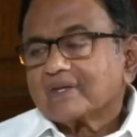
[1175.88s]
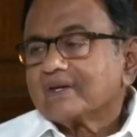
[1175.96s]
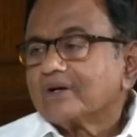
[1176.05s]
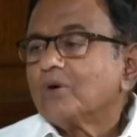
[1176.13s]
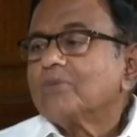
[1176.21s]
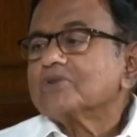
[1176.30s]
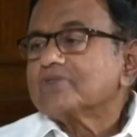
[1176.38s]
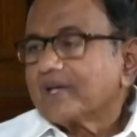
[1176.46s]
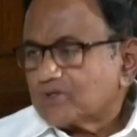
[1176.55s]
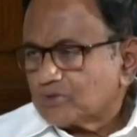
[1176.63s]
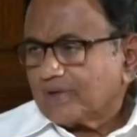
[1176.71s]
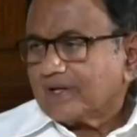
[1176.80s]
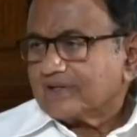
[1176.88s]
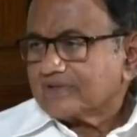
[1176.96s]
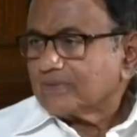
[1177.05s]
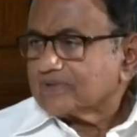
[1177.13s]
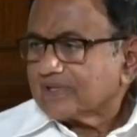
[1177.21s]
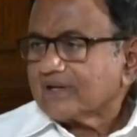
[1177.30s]

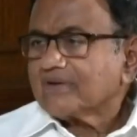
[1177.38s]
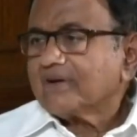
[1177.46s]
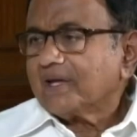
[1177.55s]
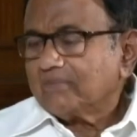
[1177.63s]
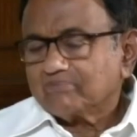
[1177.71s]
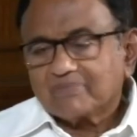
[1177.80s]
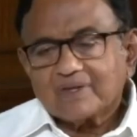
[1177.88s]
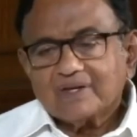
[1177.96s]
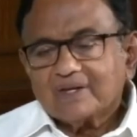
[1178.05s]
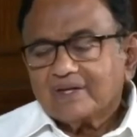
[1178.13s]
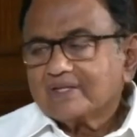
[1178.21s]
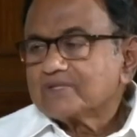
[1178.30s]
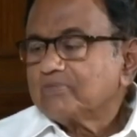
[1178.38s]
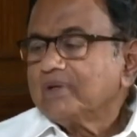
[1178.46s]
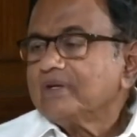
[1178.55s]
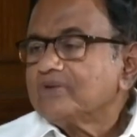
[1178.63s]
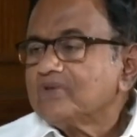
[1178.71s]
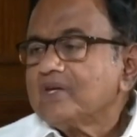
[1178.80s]
homosexuality was a crime. It's
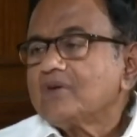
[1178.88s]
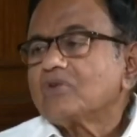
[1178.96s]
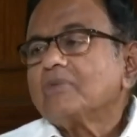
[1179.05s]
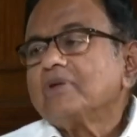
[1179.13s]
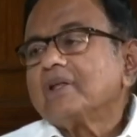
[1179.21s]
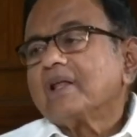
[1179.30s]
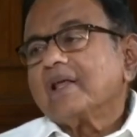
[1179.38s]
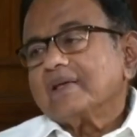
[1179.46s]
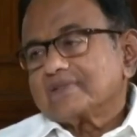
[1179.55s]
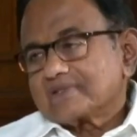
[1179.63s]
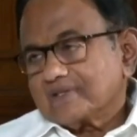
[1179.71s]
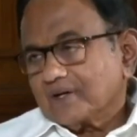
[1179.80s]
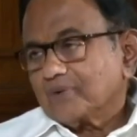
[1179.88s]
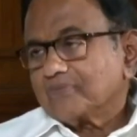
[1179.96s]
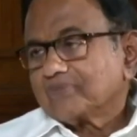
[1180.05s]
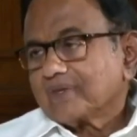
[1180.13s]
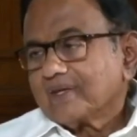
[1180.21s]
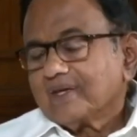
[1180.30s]
been decriminalized now.
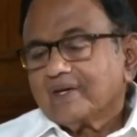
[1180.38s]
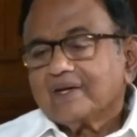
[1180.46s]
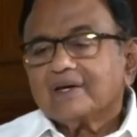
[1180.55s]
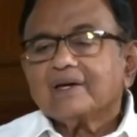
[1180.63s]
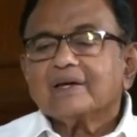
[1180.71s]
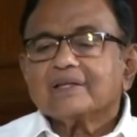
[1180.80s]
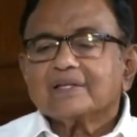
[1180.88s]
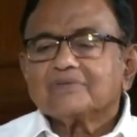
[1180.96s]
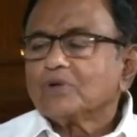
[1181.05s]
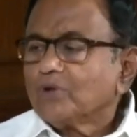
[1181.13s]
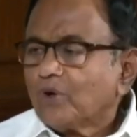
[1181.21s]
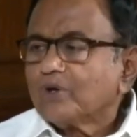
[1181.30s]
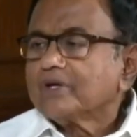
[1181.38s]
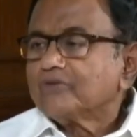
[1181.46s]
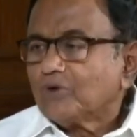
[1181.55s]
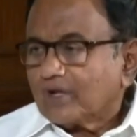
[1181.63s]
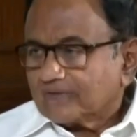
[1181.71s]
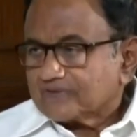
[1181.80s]
Therefore, law
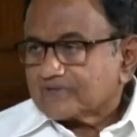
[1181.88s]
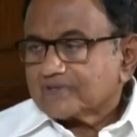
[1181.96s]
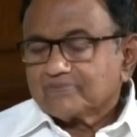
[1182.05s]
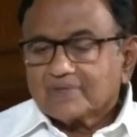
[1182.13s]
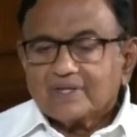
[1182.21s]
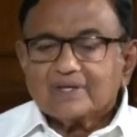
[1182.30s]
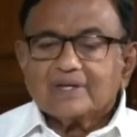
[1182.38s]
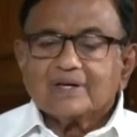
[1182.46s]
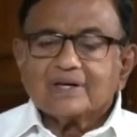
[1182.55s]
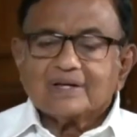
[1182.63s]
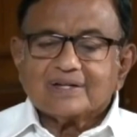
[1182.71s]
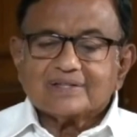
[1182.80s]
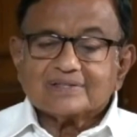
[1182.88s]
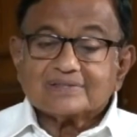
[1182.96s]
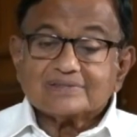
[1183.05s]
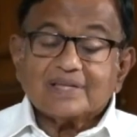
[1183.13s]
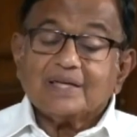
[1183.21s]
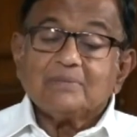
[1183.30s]
evolves.
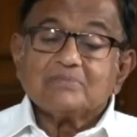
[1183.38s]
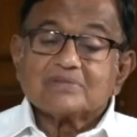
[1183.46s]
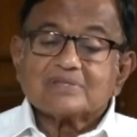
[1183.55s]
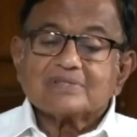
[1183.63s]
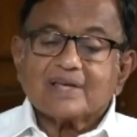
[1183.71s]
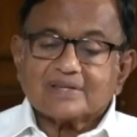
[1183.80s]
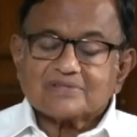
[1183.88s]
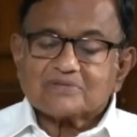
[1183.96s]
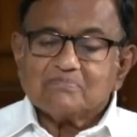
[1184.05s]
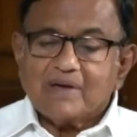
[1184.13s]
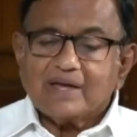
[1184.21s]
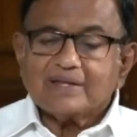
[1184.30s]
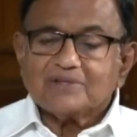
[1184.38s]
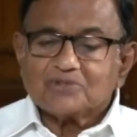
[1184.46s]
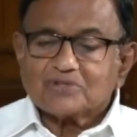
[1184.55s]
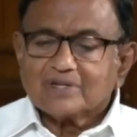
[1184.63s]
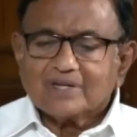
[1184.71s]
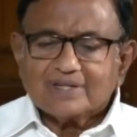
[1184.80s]
Same-sex
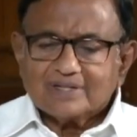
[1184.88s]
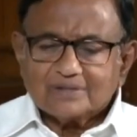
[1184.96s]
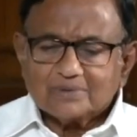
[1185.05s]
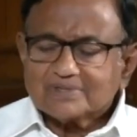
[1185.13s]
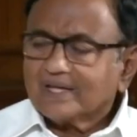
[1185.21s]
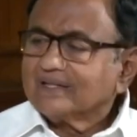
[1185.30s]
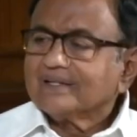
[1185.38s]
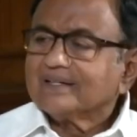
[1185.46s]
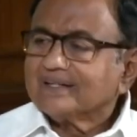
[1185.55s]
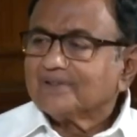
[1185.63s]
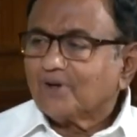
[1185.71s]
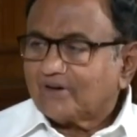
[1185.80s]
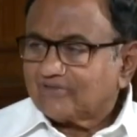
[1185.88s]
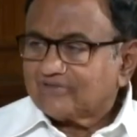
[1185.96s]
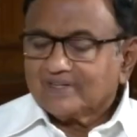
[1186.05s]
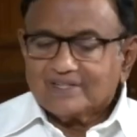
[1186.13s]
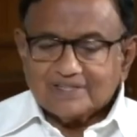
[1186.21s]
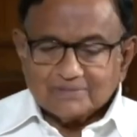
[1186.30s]
marriage was unheard of.
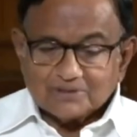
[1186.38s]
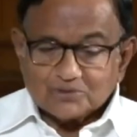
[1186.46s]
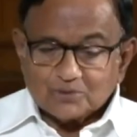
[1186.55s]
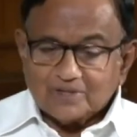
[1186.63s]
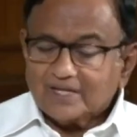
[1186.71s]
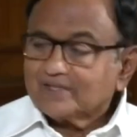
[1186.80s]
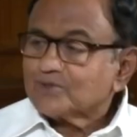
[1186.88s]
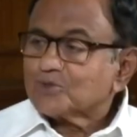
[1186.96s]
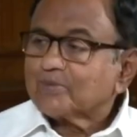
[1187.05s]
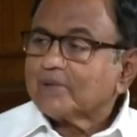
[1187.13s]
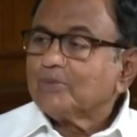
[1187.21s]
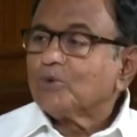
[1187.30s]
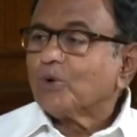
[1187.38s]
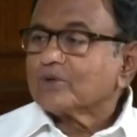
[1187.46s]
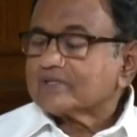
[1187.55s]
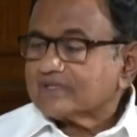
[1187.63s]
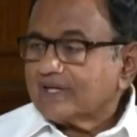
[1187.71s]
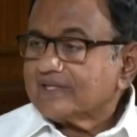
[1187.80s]
But today the Supreme
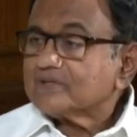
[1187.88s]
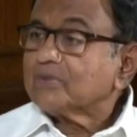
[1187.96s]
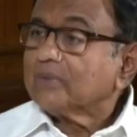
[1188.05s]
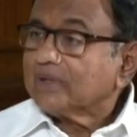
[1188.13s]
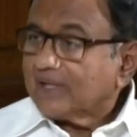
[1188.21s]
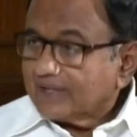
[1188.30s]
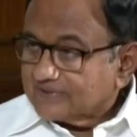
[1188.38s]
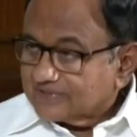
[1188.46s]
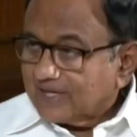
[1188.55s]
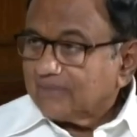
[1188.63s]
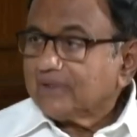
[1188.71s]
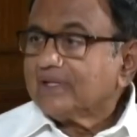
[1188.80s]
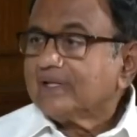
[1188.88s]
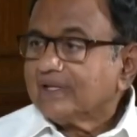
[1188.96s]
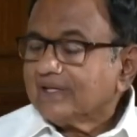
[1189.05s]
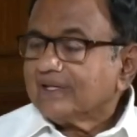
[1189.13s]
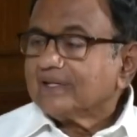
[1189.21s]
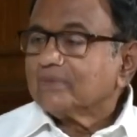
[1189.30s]
Court says we will examine
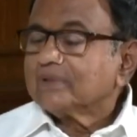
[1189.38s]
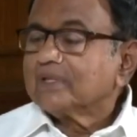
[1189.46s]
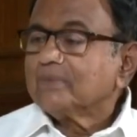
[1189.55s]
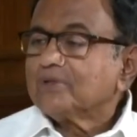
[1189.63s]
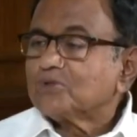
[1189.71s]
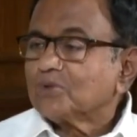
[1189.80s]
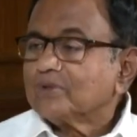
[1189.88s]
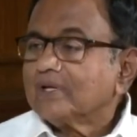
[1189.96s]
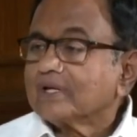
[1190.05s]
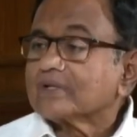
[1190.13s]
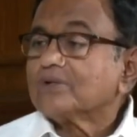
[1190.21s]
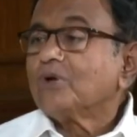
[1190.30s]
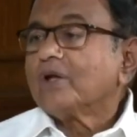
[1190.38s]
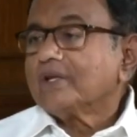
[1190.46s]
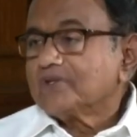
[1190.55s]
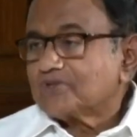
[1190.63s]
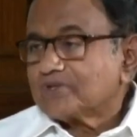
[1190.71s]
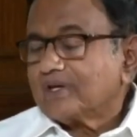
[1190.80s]
whether we should
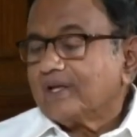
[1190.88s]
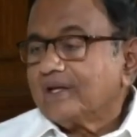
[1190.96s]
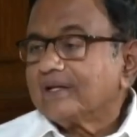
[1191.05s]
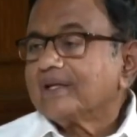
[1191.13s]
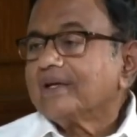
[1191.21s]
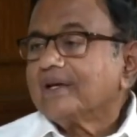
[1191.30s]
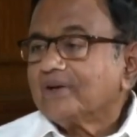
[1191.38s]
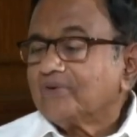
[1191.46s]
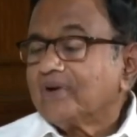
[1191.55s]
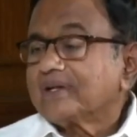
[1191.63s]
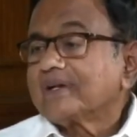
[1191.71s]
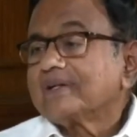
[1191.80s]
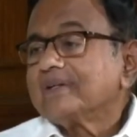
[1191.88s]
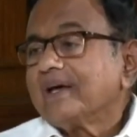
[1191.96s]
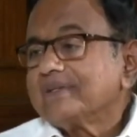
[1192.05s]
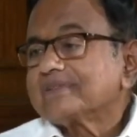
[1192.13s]
acknowledge and recognize